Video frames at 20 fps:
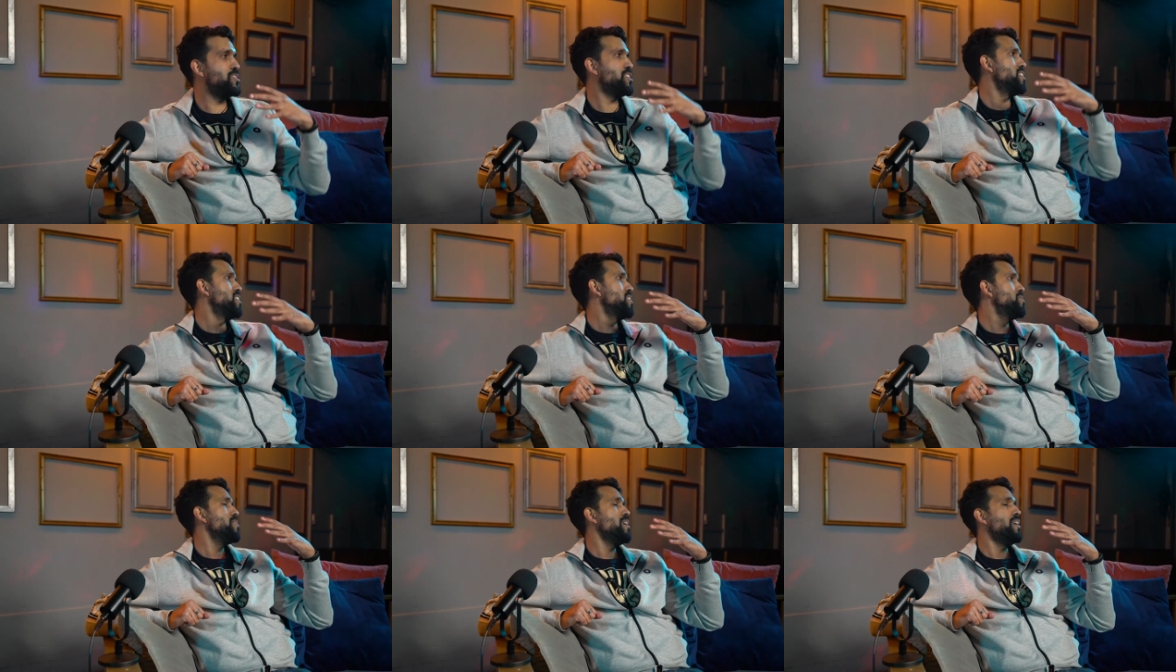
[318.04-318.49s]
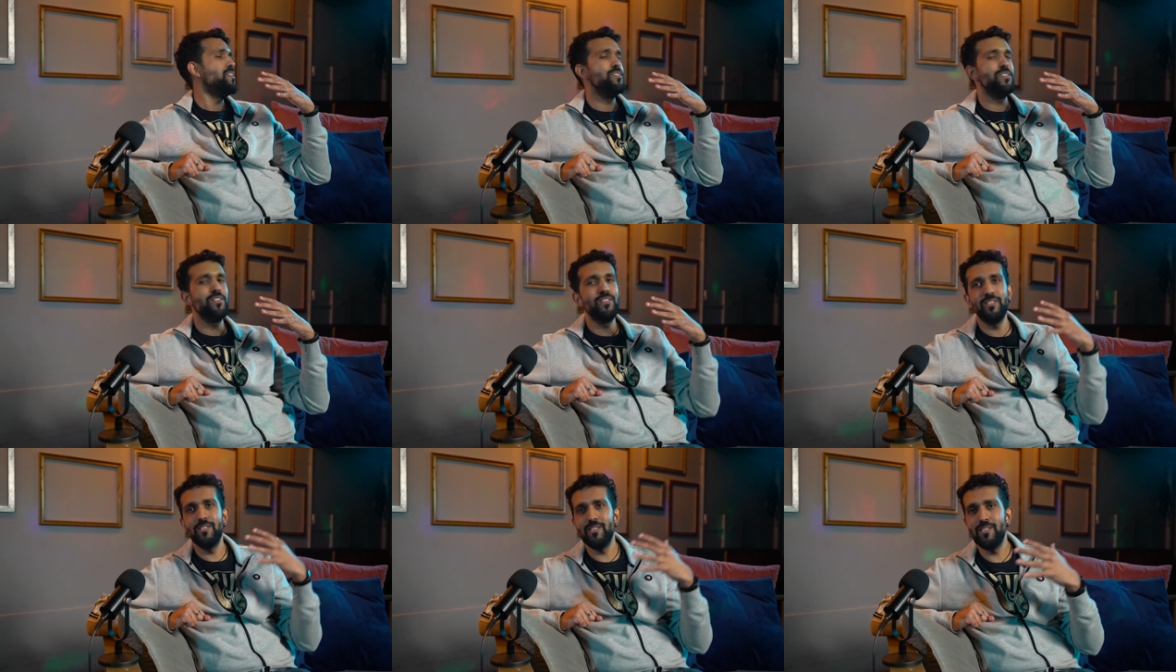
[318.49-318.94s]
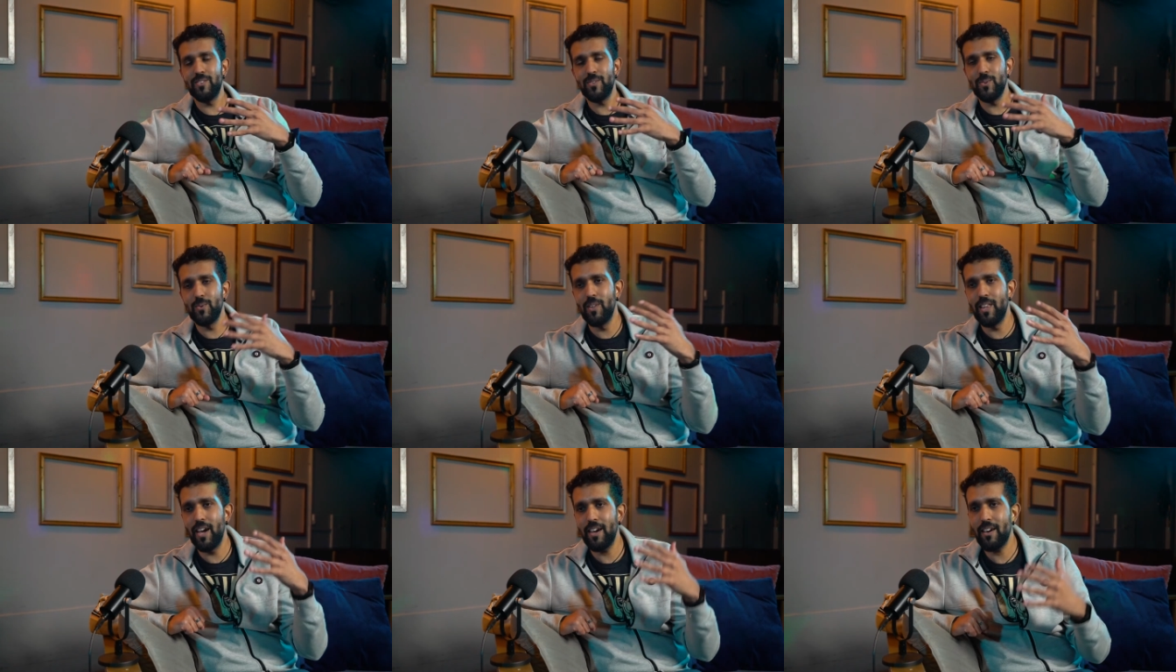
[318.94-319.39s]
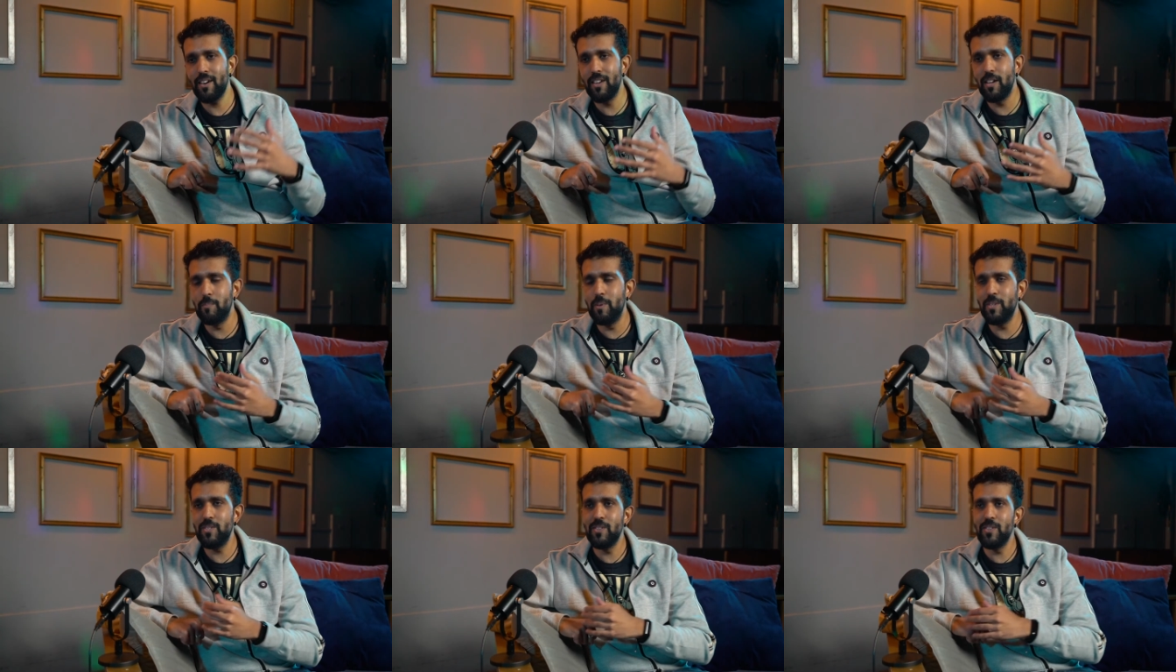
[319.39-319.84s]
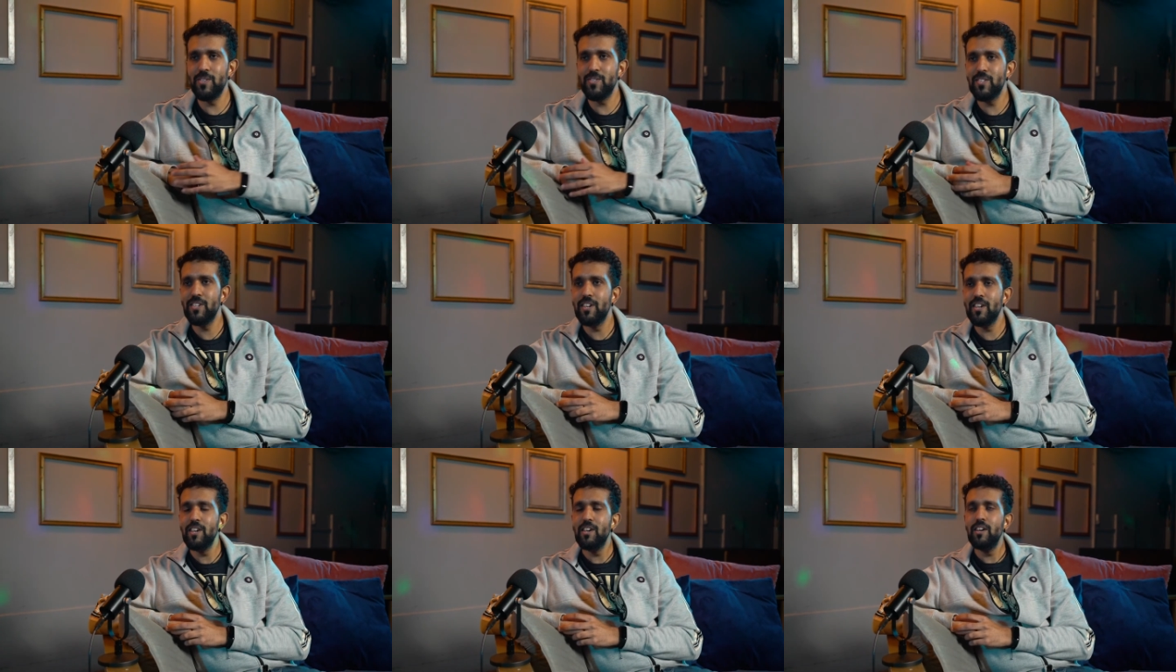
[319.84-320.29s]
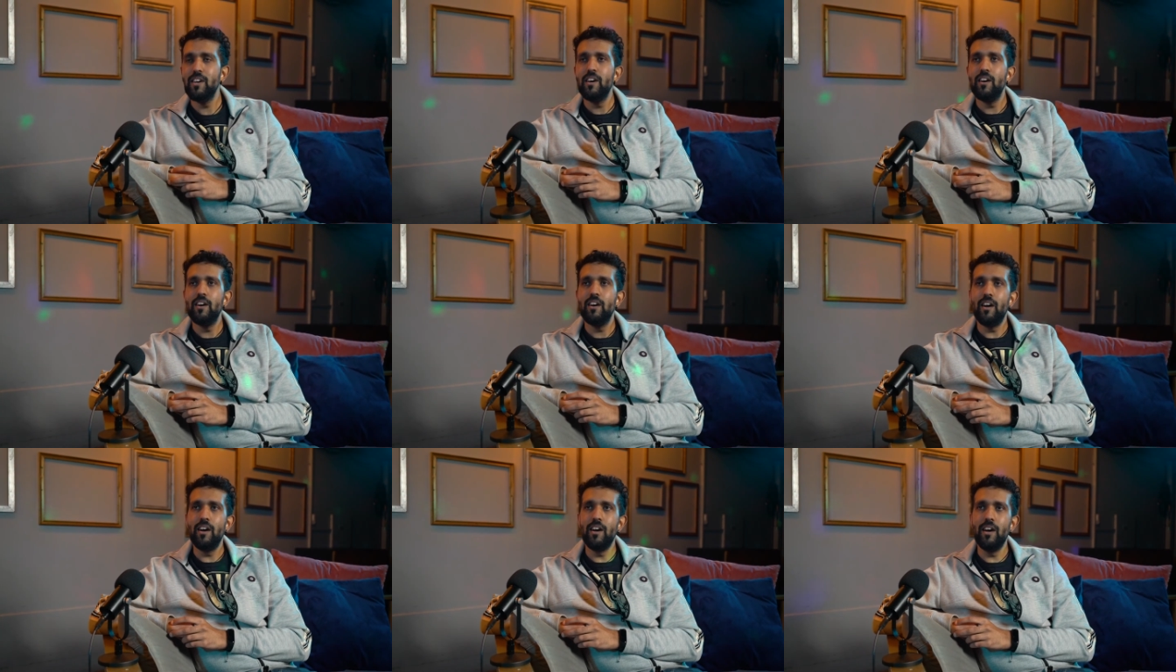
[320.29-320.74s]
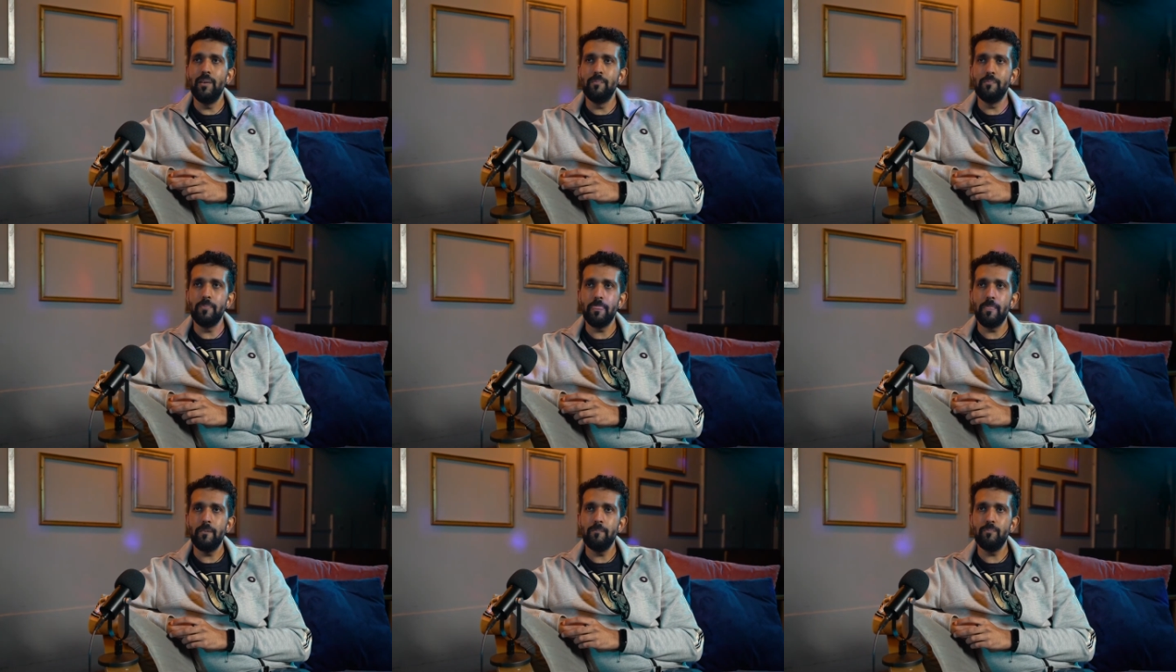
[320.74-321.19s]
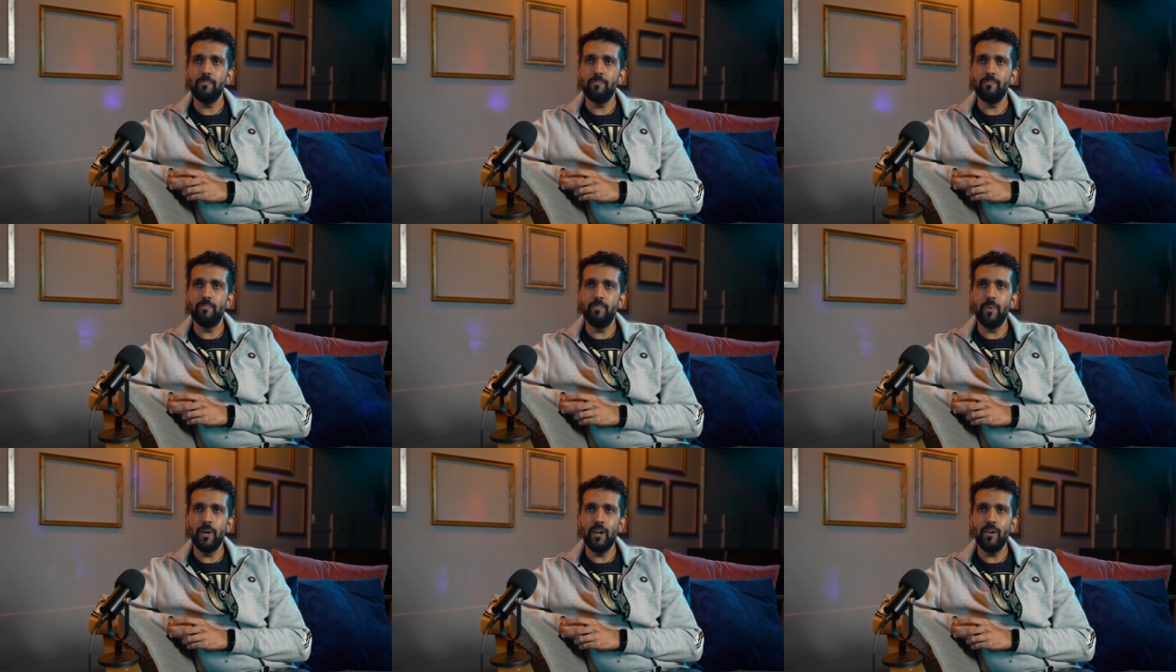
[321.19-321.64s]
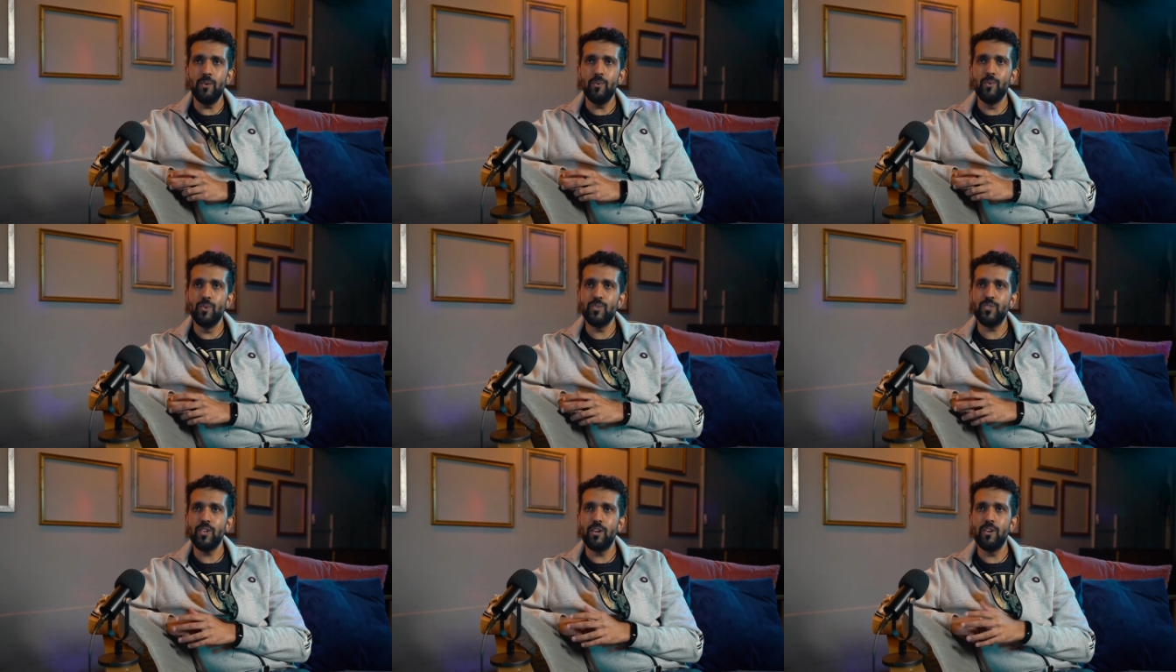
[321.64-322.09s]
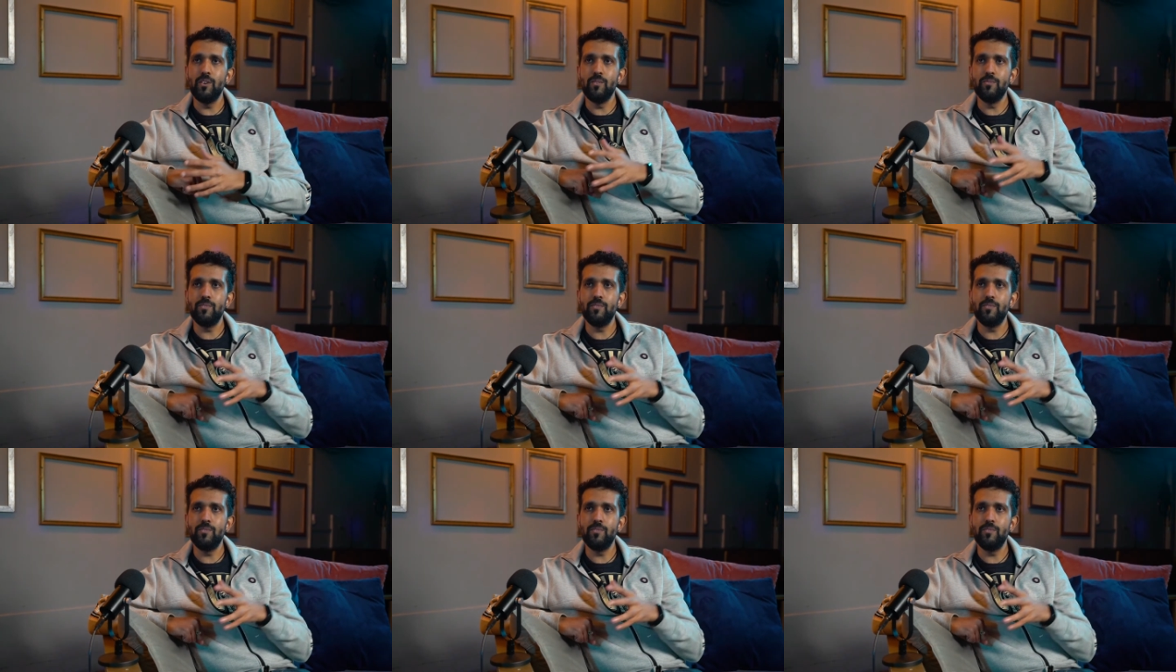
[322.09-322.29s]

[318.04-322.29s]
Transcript: turn around and do all that kind of business. Um, but also